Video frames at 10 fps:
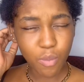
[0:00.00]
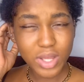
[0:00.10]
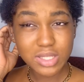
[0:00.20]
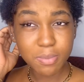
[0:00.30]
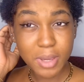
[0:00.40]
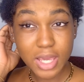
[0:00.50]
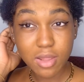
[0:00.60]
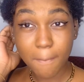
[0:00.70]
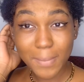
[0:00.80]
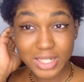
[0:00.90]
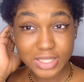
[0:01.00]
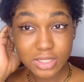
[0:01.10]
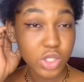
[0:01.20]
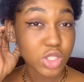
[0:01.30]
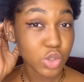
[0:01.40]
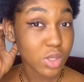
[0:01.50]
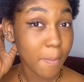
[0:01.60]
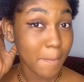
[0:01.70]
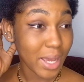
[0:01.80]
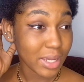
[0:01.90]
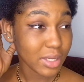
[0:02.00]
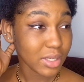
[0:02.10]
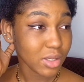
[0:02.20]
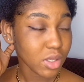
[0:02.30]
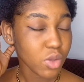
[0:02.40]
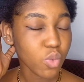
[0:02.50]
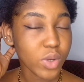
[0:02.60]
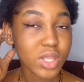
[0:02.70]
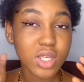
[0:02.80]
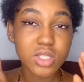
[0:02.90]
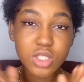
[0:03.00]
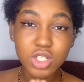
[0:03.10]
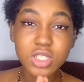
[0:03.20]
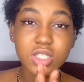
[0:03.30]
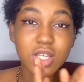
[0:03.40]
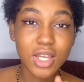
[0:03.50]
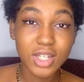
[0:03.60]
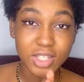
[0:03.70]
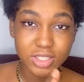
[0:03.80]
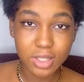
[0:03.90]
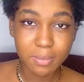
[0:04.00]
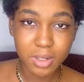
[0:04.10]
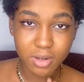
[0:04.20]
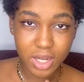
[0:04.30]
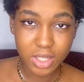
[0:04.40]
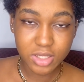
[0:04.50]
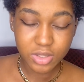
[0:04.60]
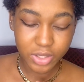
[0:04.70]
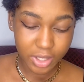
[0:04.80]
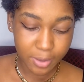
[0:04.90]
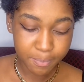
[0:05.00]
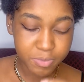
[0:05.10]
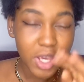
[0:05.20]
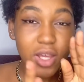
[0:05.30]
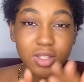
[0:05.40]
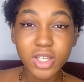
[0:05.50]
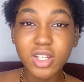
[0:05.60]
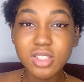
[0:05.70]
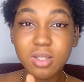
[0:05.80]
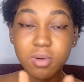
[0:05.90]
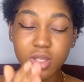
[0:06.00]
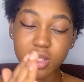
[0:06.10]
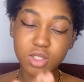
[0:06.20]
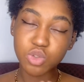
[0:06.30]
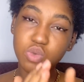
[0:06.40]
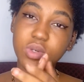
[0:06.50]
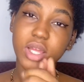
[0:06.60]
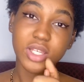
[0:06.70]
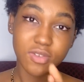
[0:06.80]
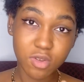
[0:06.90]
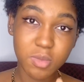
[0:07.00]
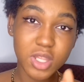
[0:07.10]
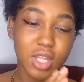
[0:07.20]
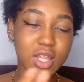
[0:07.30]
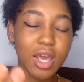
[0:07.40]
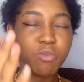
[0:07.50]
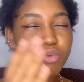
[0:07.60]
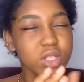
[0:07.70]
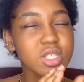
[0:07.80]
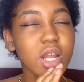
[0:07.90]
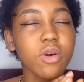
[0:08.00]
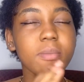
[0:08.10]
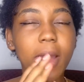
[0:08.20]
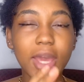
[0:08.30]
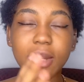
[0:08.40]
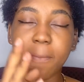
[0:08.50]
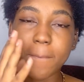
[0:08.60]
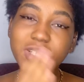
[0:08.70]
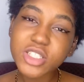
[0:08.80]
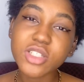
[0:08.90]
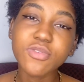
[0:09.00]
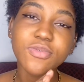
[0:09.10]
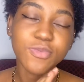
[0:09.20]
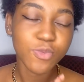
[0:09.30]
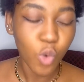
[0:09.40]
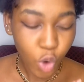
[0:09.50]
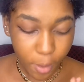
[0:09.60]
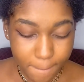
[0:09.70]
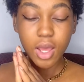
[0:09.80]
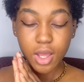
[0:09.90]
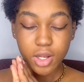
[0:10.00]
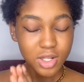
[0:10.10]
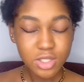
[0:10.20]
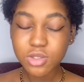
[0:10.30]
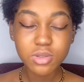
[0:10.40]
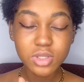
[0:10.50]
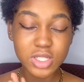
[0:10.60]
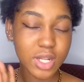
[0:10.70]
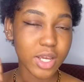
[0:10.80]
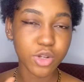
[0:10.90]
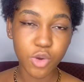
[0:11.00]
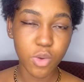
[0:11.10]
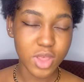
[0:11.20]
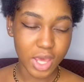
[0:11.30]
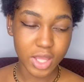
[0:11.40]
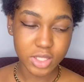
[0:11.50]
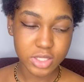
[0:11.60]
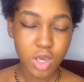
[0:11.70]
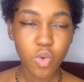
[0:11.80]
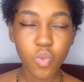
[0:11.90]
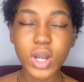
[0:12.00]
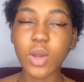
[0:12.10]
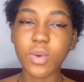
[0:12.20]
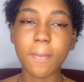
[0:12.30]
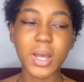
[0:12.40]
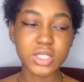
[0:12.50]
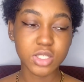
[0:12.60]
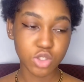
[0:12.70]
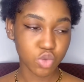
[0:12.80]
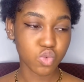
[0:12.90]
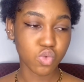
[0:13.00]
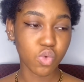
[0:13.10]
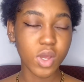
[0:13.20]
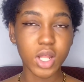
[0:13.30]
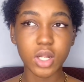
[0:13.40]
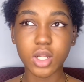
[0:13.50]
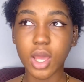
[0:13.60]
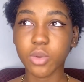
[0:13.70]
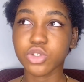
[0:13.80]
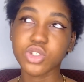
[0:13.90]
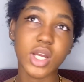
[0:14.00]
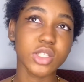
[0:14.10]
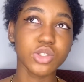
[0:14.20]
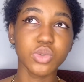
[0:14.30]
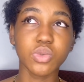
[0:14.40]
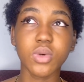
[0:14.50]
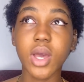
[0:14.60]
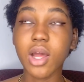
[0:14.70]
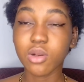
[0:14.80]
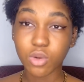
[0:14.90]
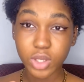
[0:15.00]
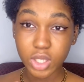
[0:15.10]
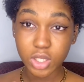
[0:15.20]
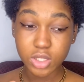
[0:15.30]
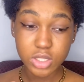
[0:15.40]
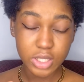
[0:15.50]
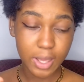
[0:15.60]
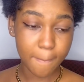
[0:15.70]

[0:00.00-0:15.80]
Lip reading: to pay the money into the bank with a certain index number, right? Okay, the index number that the school had given me, that they had printed out in my admission form. Little did I know that when I went back to the school and I was trying to log in to get